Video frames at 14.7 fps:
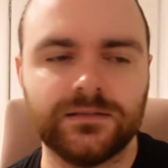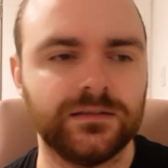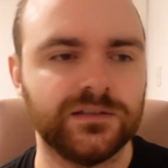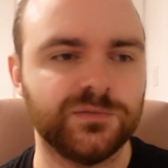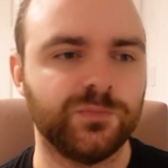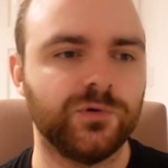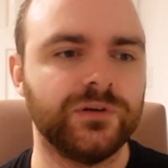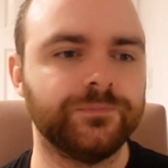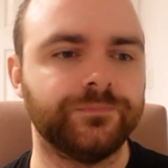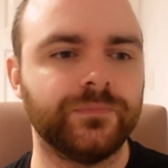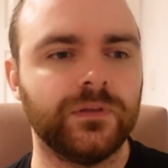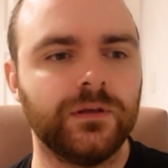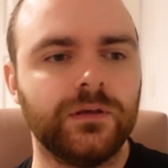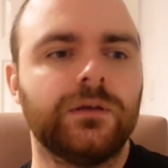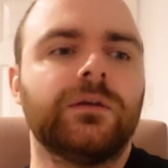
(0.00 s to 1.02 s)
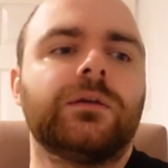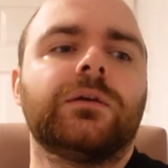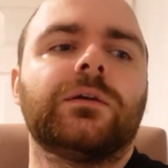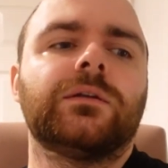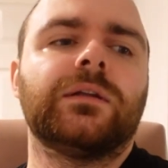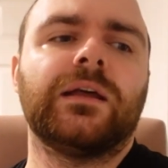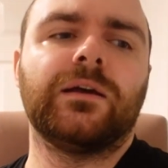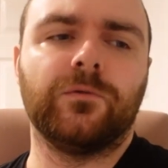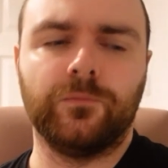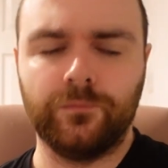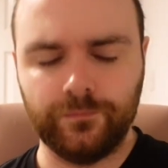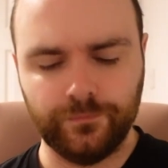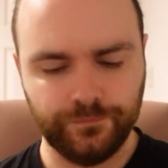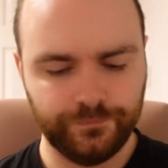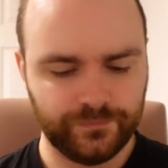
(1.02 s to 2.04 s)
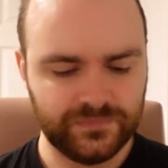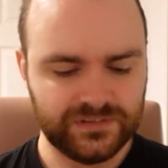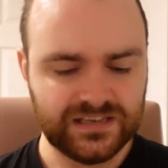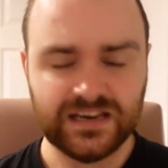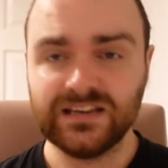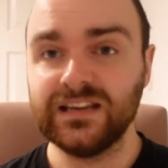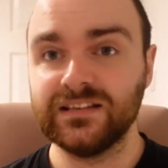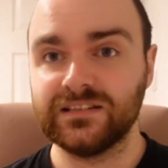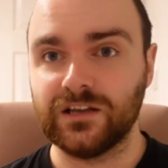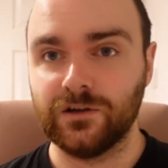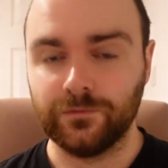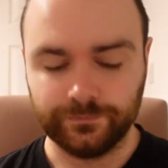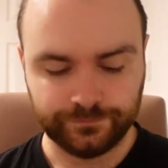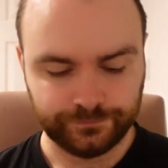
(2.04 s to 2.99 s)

at this point. Now, 10 years ago,